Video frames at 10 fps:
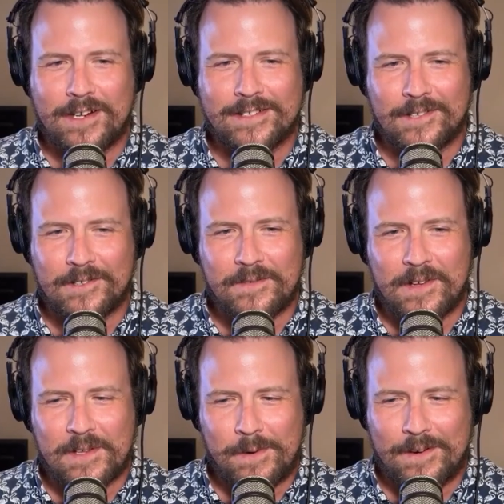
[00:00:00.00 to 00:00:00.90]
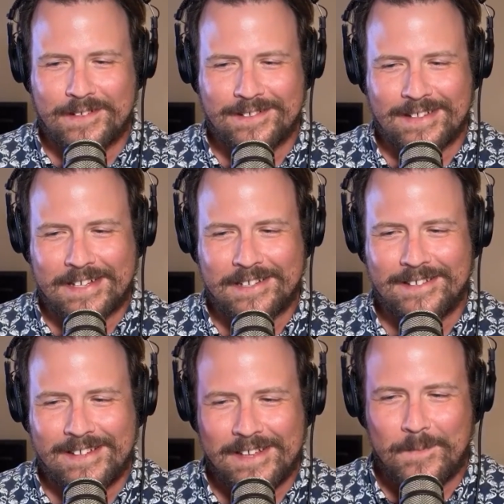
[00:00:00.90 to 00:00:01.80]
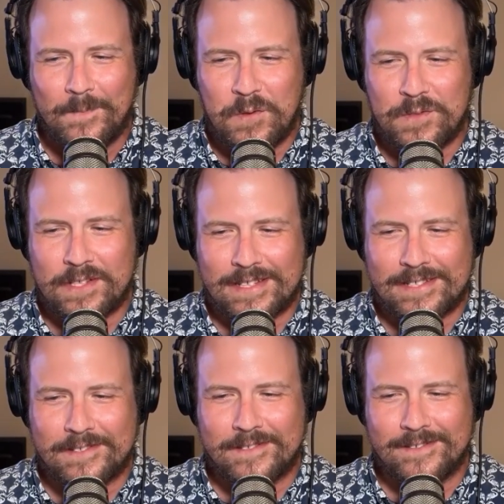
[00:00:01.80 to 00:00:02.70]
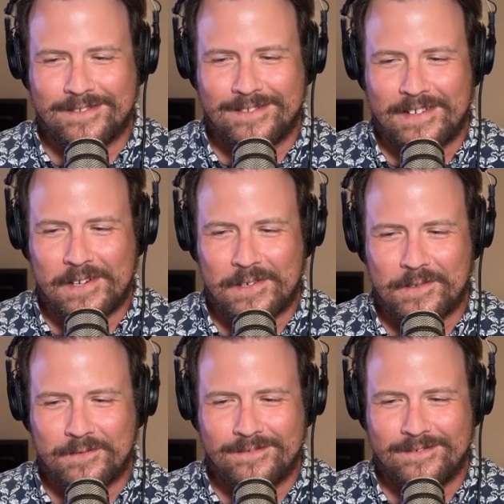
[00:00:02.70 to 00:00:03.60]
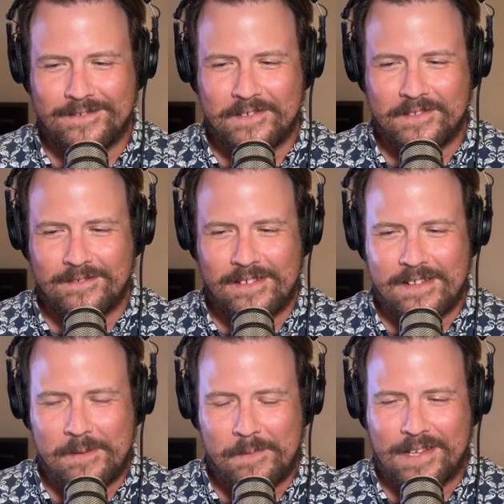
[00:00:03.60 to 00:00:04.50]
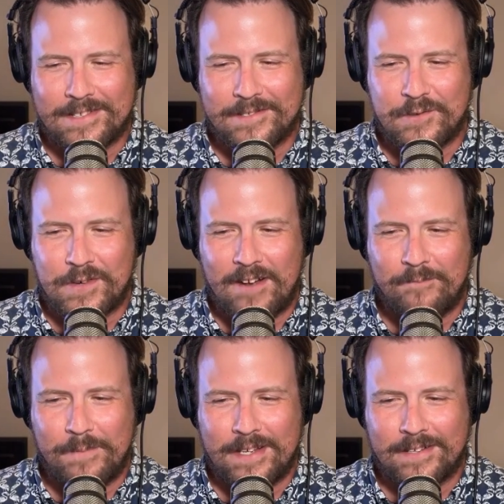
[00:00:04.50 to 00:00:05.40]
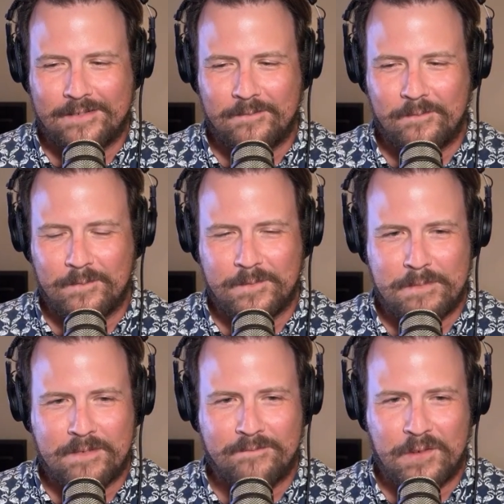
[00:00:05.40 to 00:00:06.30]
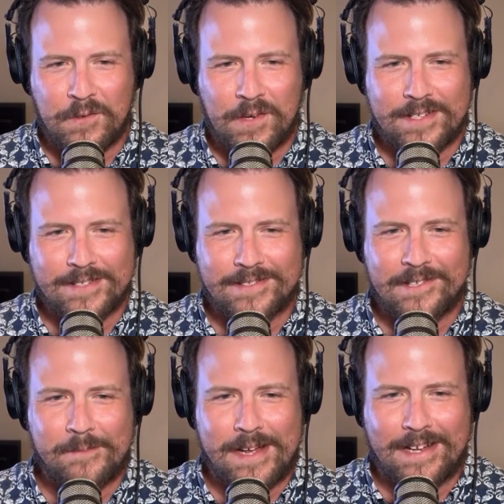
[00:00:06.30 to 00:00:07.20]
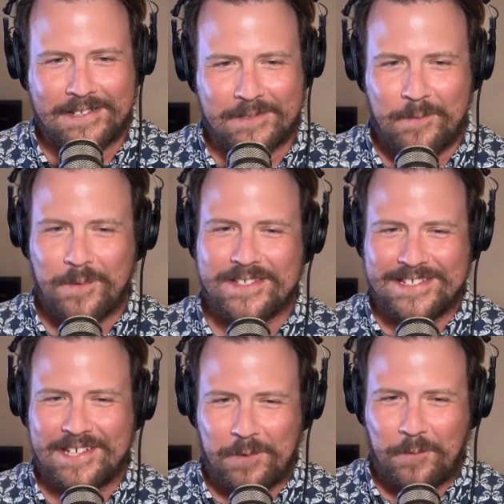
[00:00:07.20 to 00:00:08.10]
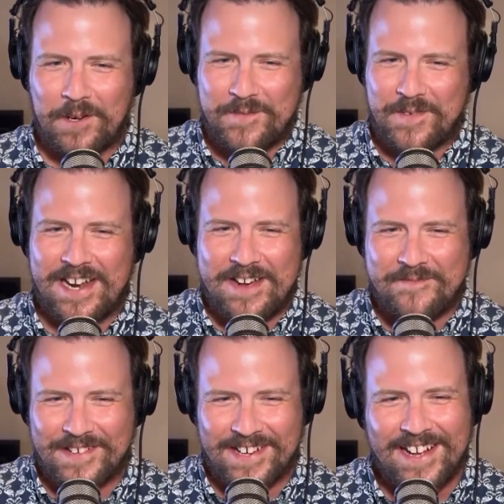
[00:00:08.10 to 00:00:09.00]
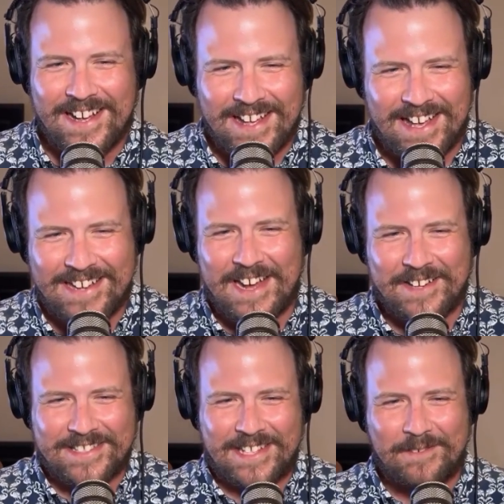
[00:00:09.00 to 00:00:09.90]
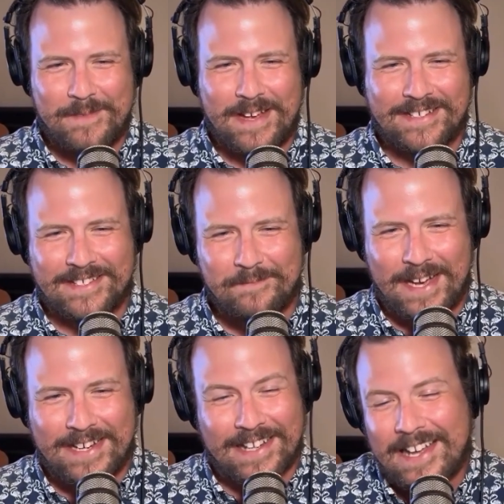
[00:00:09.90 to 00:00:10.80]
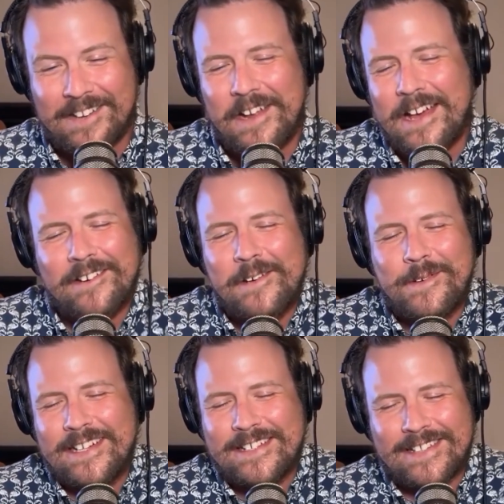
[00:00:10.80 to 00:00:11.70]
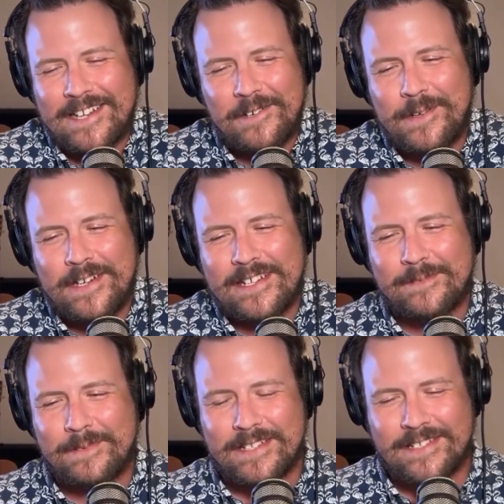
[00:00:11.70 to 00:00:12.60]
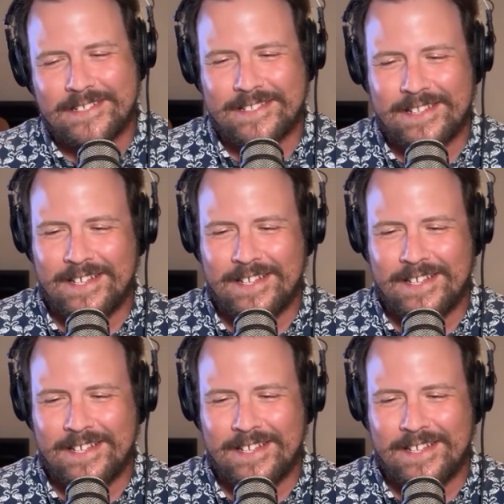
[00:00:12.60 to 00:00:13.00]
of starting to fall apart? Like using this, MLS draft pick midfielder as a center back wasn't going to work forever. And now it's coming back to bite. Like I don't know what it is. I don't know what it is, but it's just